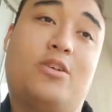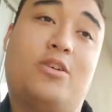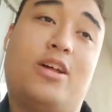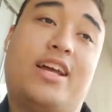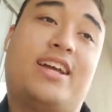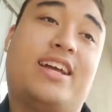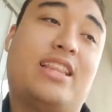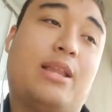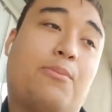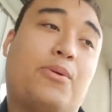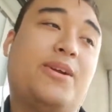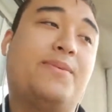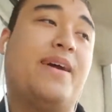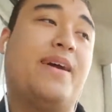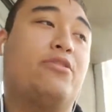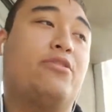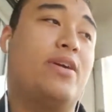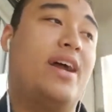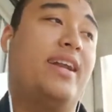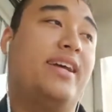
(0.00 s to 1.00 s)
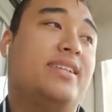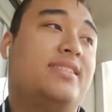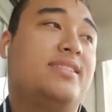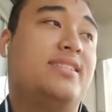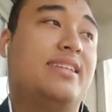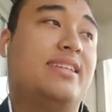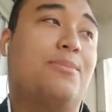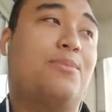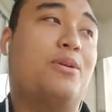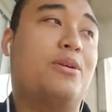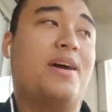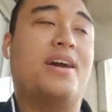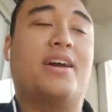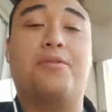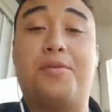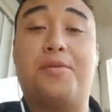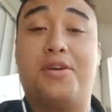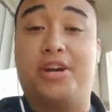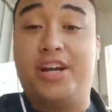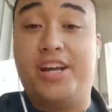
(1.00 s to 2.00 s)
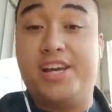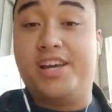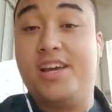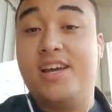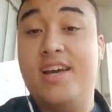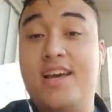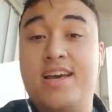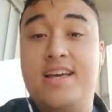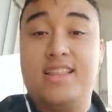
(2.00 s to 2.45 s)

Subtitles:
or like in the pre-med Reddits, in the pre-med community,